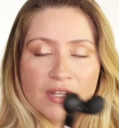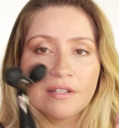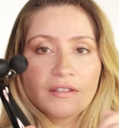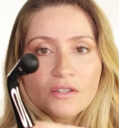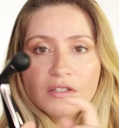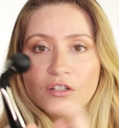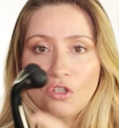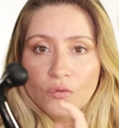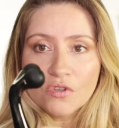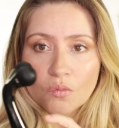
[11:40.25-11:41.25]
And this is the
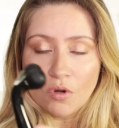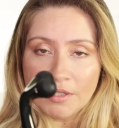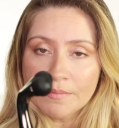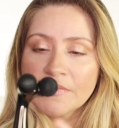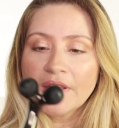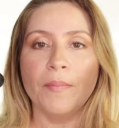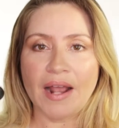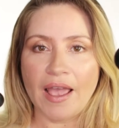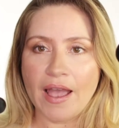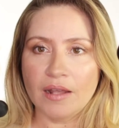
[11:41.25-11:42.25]
newest one, but
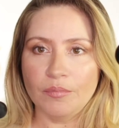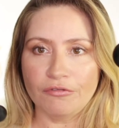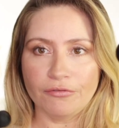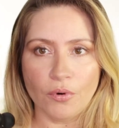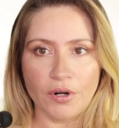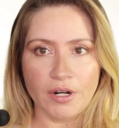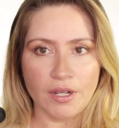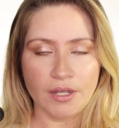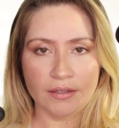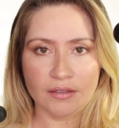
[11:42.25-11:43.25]
I had before
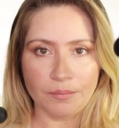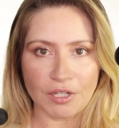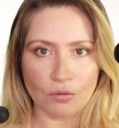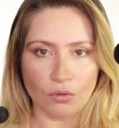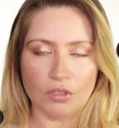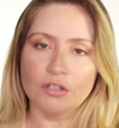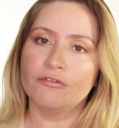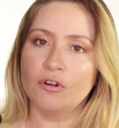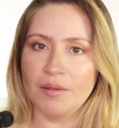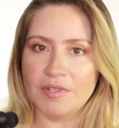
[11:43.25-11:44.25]
the big roller
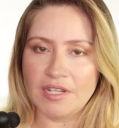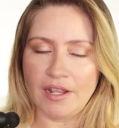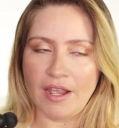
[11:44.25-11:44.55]
for MDNA.